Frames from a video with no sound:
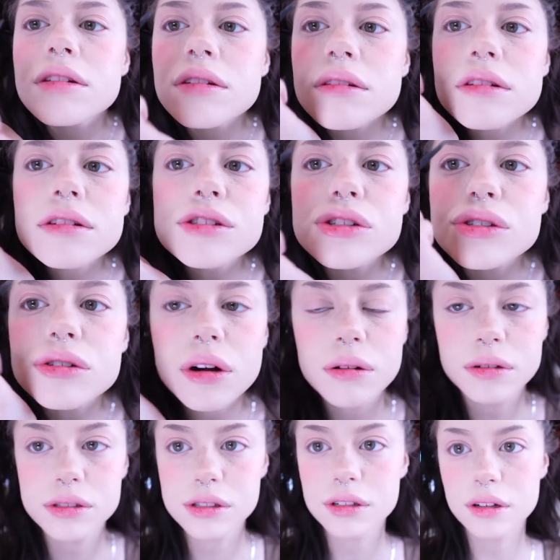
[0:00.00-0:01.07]
You do little
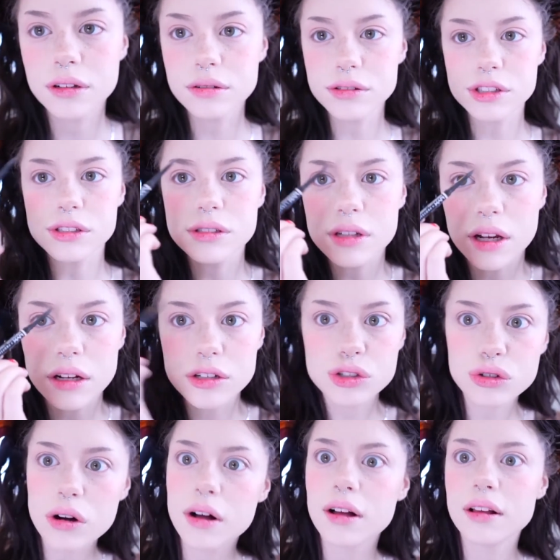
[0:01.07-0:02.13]
strokes. You don't just like
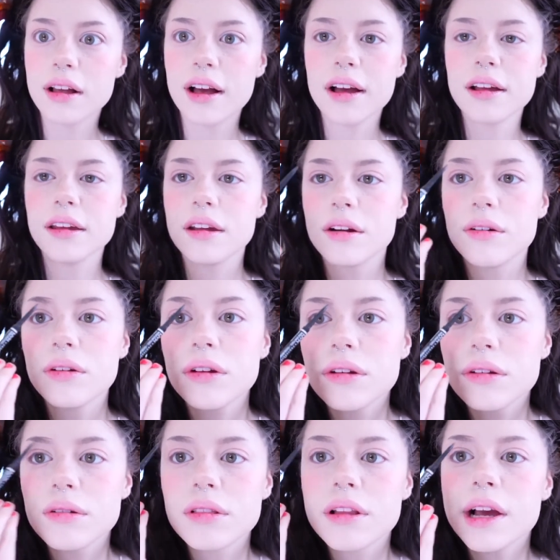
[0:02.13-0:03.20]
draw a line, you know, you
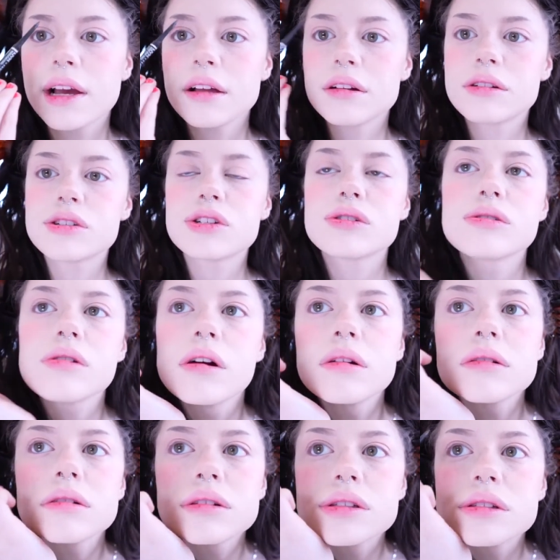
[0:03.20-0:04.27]
do light
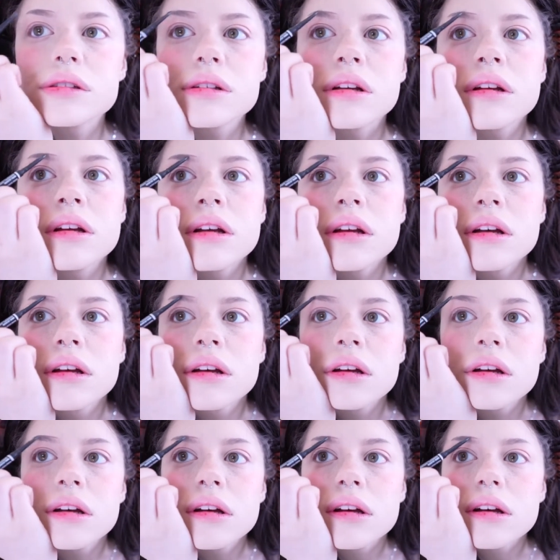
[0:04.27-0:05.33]
strokes
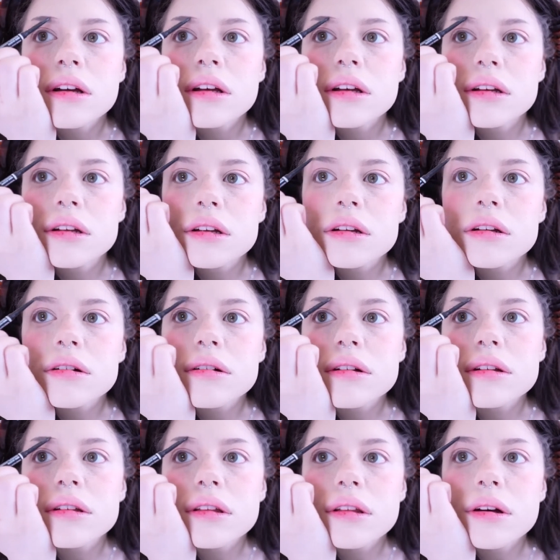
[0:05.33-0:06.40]
and
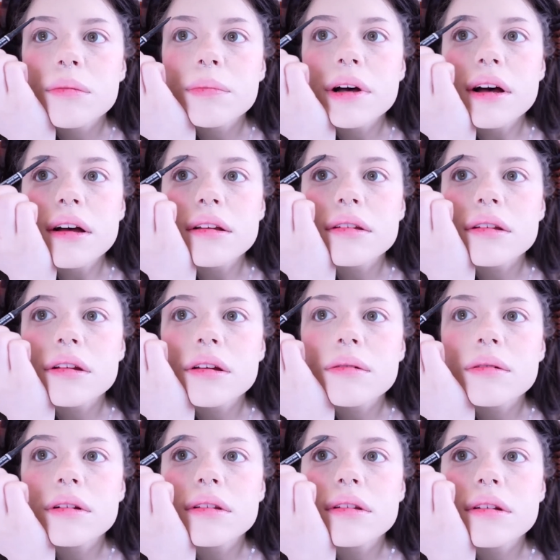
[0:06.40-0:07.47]
increase the opacity
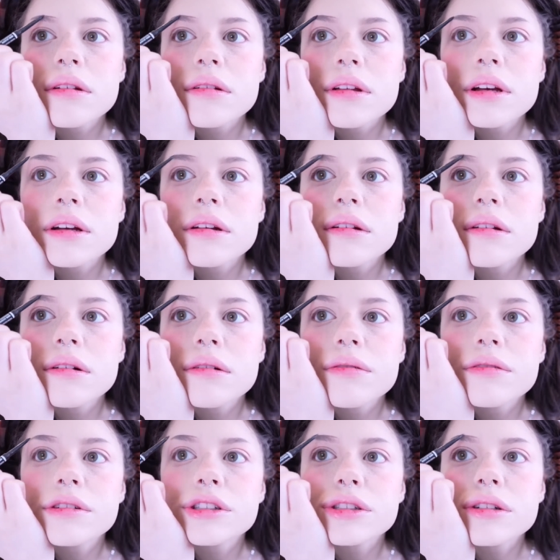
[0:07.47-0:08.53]
once you like know
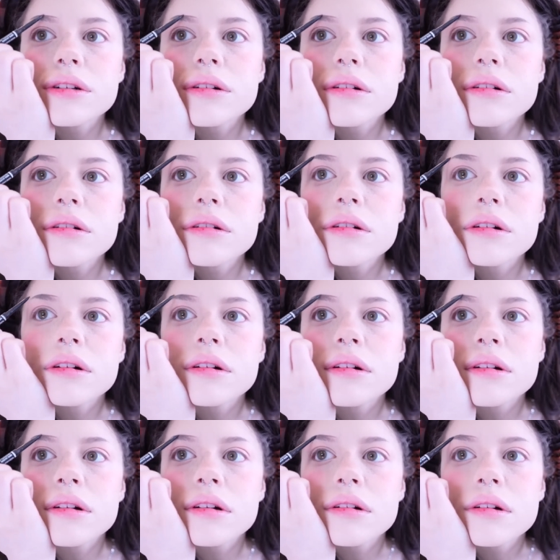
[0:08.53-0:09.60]
for sure
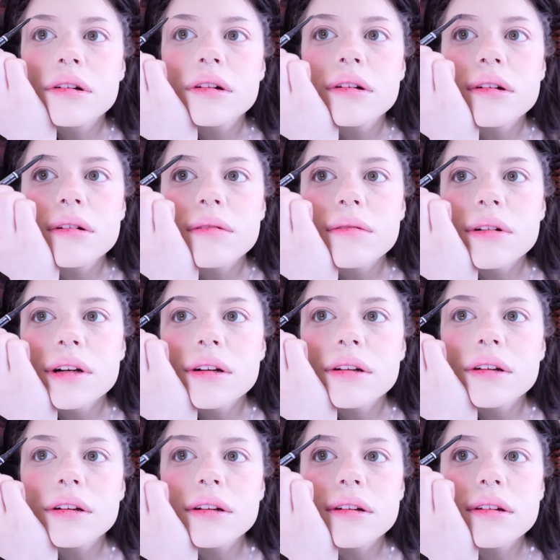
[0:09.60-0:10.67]
where
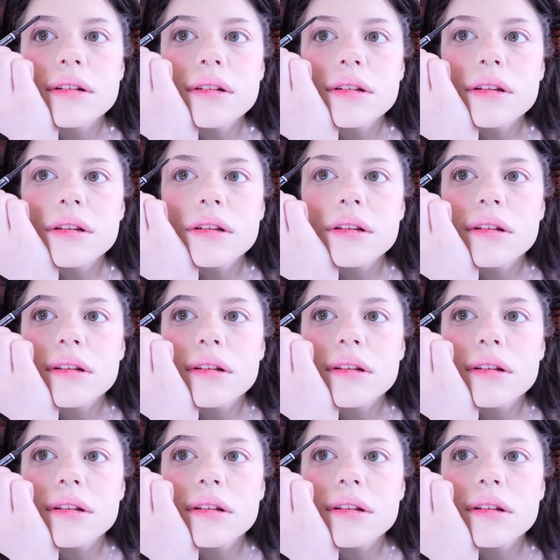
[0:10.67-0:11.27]
it is.